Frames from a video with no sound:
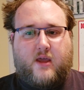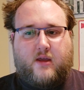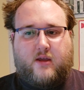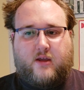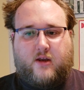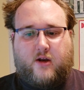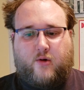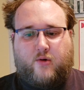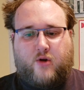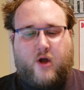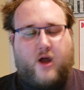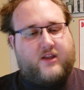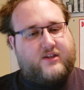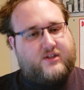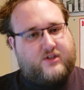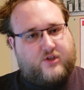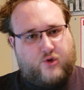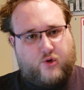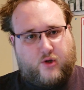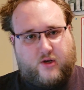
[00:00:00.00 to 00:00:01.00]
not
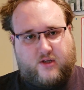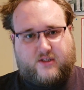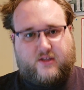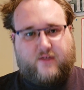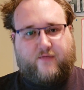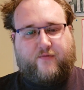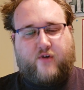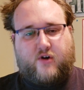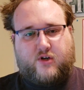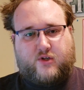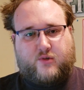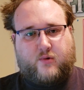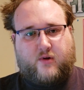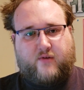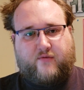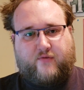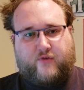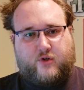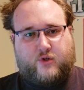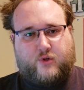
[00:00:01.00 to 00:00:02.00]
as good as the first
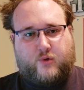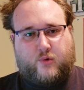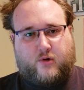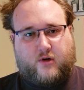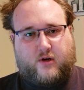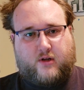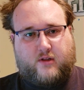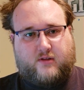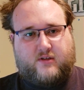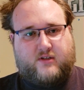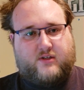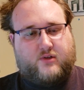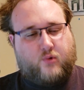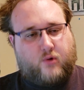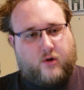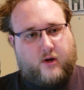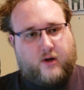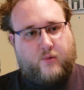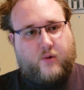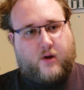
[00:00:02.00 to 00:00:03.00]
one for sure in
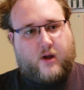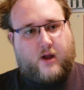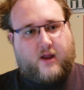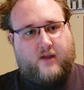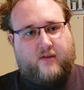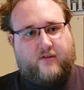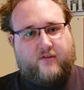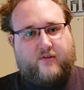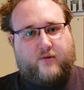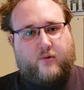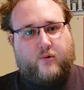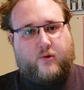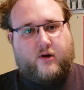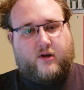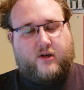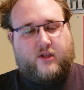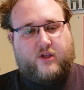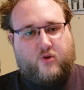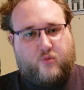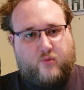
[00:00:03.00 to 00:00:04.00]
story-wise or
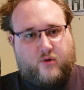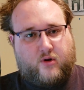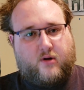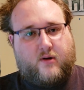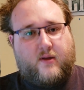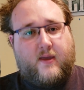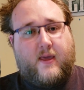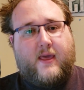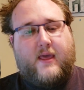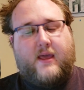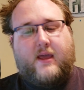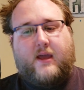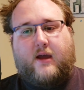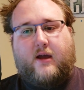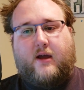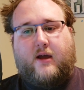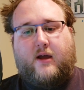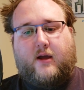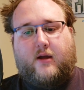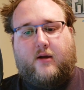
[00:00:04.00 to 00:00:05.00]
in humor,
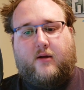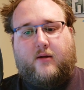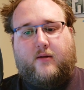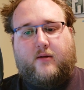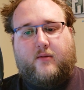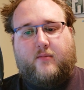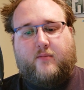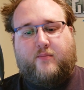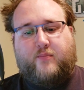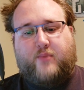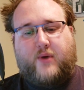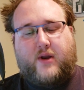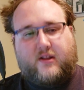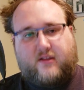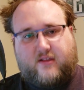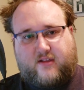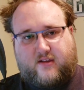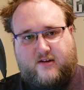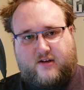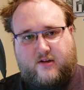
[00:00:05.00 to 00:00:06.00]
but
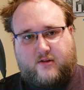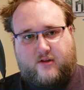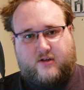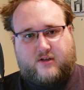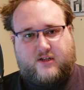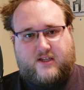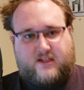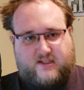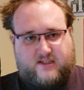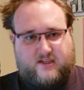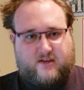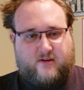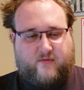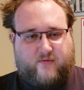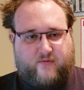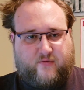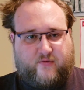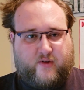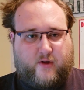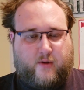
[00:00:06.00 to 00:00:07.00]
it's still a decent
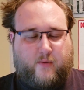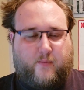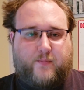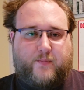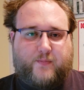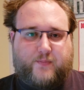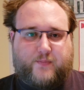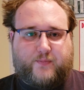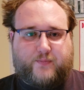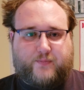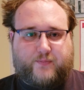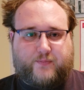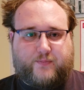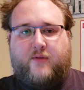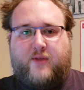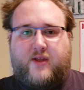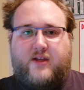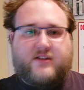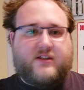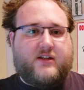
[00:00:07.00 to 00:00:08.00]
film.
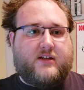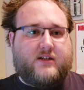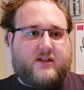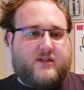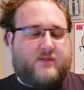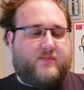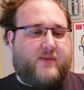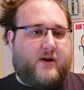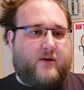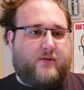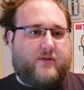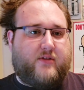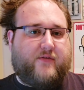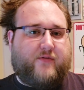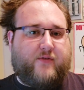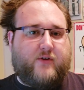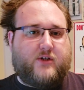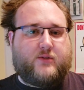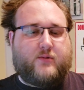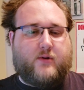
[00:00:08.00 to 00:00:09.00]
Things that it does better than the
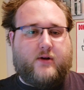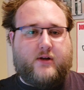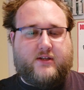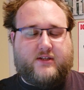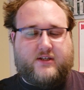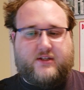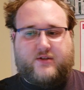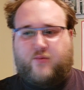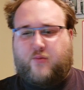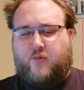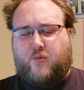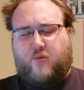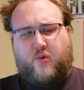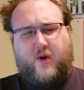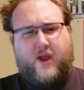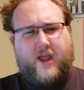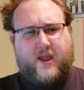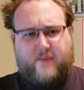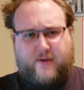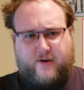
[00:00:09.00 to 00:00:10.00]
first one is it's
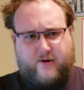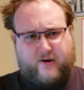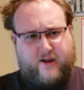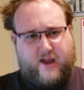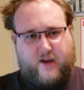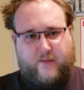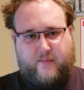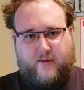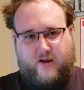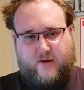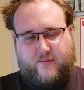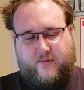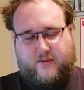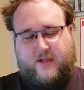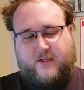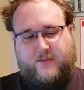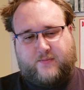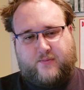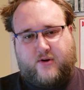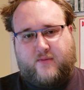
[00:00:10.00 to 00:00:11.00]
way better animated, but
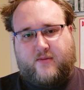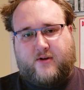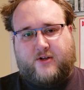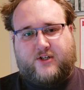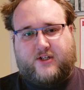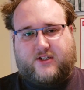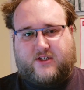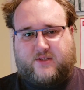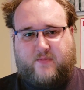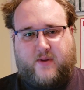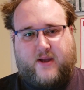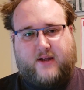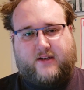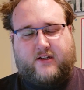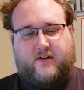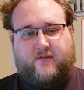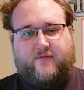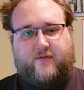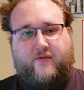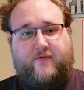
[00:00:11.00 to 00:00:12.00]
that's pretty much
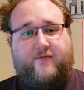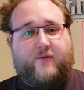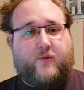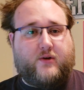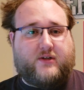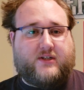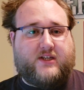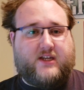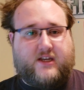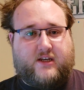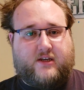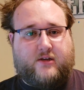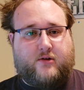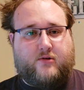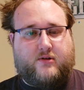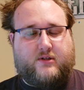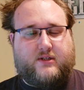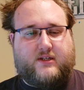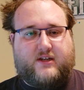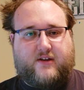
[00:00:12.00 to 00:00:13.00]
expected for 14
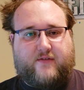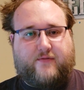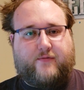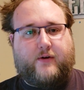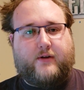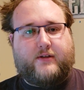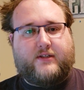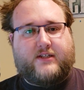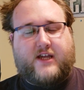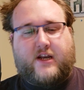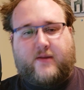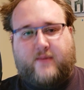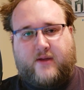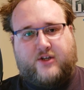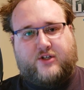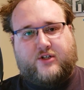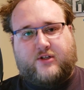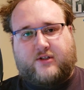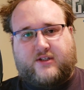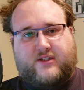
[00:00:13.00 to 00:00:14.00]
years difference.
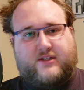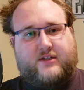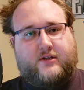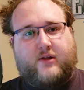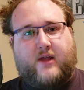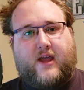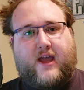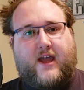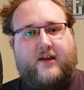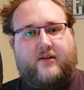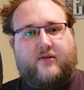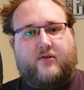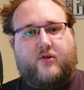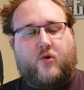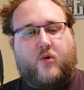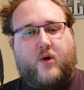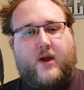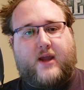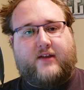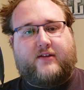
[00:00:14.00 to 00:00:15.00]
Animation still hadn't
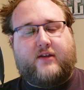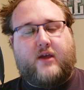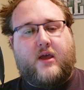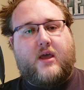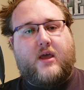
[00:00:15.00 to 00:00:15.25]
quite